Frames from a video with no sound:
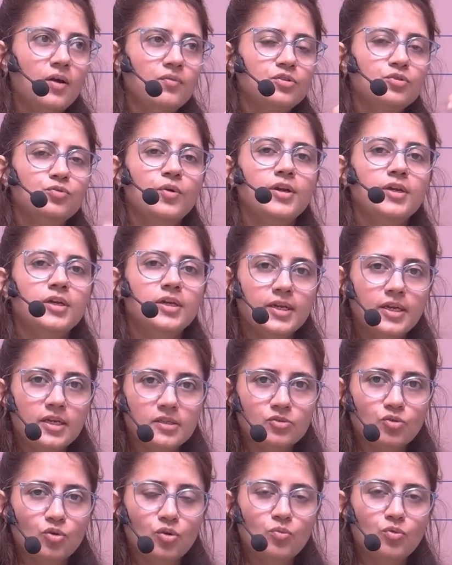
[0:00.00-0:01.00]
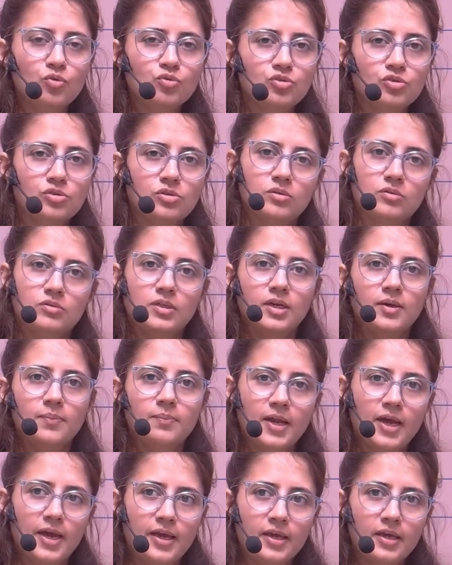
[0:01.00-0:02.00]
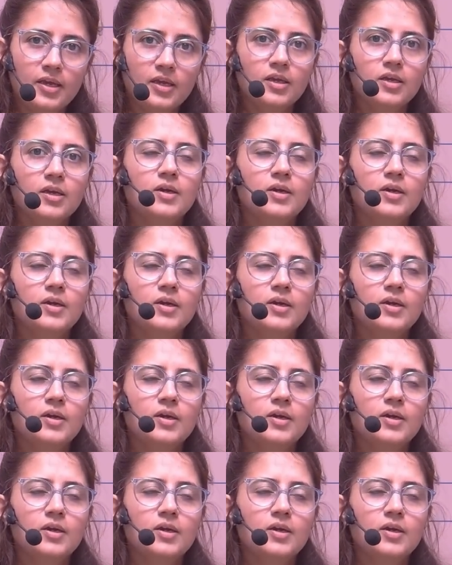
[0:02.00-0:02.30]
after 20 days almost the reply.